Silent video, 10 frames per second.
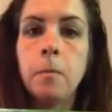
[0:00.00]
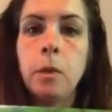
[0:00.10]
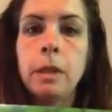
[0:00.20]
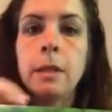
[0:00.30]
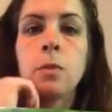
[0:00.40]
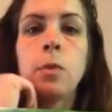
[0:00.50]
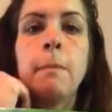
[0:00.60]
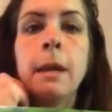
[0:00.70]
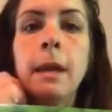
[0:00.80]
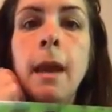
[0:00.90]
with
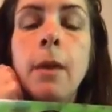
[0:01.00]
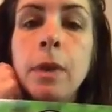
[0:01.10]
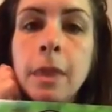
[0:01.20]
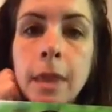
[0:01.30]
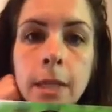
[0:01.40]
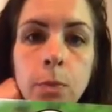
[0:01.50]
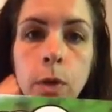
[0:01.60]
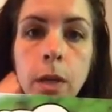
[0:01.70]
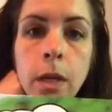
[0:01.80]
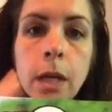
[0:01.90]
Swimmy, and with this
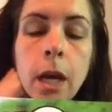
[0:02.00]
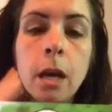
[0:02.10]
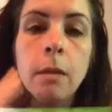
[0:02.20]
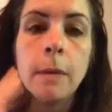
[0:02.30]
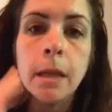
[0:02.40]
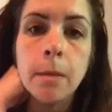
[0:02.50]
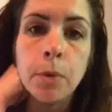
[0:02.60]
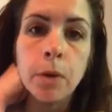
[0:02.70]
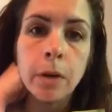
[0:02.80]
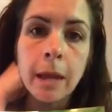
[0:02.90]
one in the
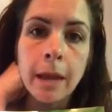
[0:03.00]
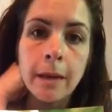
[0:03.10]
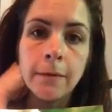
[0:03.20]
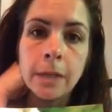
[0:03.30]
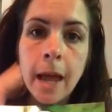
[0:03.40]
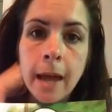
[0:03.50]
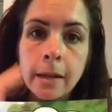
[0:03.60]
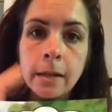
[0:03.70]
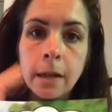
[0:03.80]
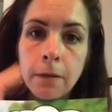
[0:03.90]
book they give
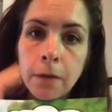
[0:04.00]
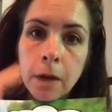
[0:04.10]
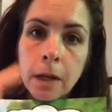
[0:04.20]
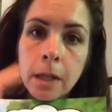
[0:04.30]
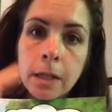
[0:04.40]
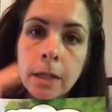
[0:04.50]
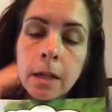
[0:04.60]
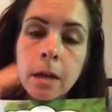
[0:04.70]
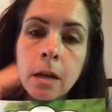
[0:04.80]
10 different